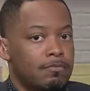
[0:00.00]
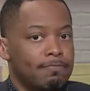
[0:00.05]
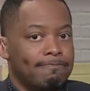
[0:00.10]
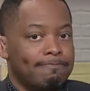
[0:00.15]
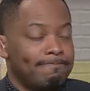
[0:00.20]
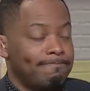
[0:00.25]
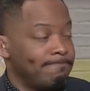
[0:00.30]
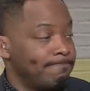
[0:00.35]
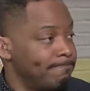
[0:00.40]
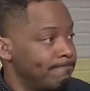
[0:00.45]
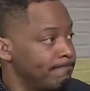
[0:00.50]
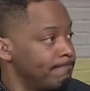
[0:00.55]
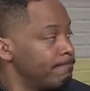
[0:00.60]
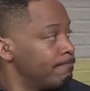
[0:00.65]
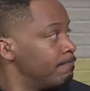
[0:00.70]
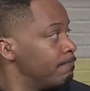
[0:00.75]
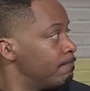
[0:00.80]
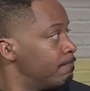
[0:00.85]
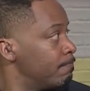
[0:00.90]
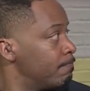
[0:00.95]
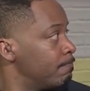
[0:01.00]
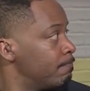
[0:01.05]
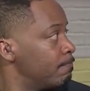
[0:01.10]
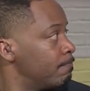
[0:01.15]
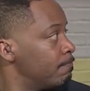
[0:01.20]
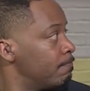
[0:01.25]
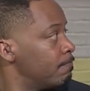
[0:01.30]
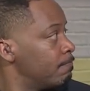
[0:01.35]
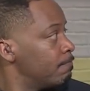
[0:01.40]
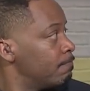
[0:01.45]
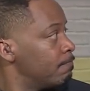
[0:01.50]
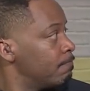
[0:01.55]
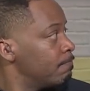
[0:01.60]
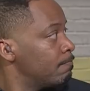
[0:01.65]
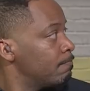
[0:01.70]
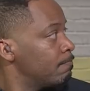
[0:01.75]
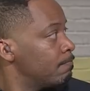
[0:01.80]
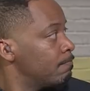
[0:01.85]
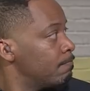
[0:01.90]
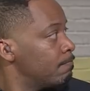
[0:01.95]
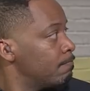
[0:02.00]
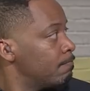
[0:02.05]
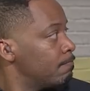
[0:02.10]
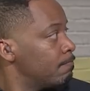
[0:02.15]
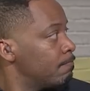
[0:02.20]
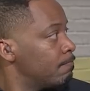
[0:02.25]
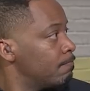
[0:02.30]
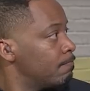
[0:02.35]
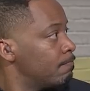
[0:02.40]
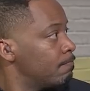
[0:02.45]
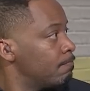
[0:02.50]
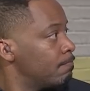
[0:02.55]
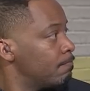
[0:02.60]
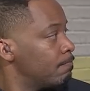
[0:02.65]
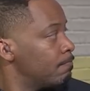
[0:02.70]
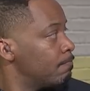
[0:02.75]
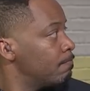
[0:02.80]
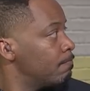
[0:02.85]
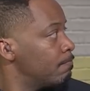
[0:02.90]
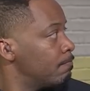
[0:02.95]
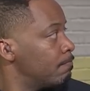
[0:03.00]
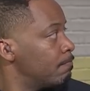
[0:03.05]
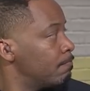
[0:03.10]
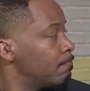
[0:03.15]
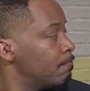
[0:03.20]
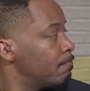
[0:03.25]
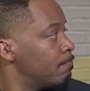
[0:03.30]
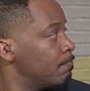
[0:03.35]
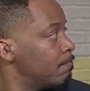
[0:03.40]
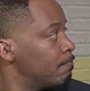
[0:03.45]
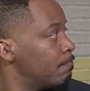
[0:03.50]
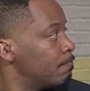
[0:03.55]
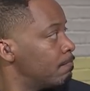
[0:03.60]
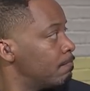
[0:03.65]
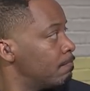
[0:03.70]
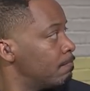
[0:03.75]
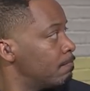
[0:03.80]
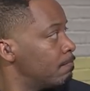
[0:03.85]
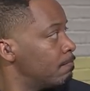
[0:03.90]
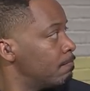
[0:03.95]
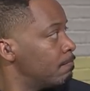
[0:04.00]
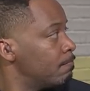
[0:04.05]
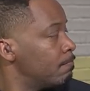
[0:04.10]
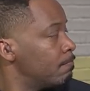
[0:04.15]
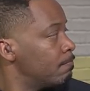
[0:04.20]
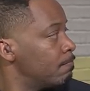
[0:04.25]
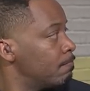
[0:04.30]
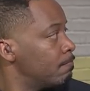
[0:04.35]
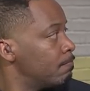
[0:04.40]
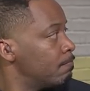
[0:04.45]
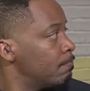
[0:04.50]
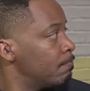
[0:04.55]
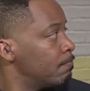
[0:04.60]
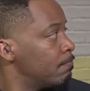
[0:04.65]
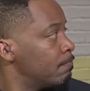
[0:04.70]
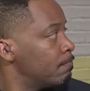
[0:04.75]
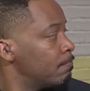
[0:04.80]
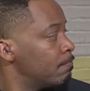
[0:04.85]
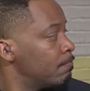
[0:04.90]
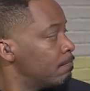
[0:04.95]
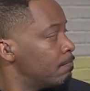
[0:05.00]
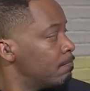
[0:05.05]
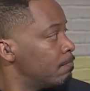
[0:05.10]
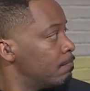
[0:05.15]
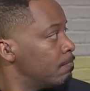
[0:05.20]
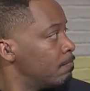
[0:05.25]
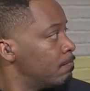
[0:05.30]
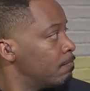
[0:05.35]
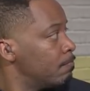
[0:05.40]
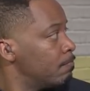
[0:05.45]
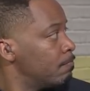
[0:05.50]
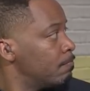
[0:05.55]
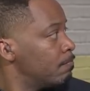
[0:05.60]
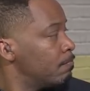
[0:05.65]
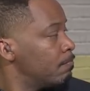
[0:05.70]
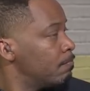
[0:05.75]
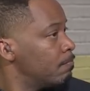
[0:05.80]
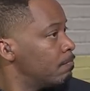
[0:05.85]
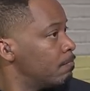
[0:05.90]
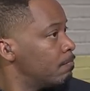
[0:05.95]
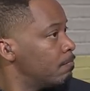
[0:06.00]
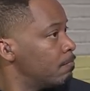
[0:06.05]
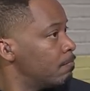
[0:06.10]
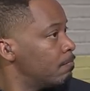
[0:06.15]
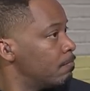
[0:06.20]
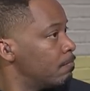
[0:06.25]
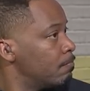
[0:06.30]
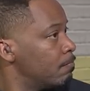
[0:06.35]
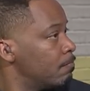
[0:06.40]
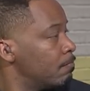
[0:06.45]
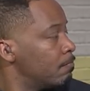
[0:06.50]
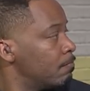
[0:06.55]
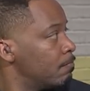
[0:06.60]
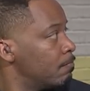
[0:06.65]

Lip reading: (silent)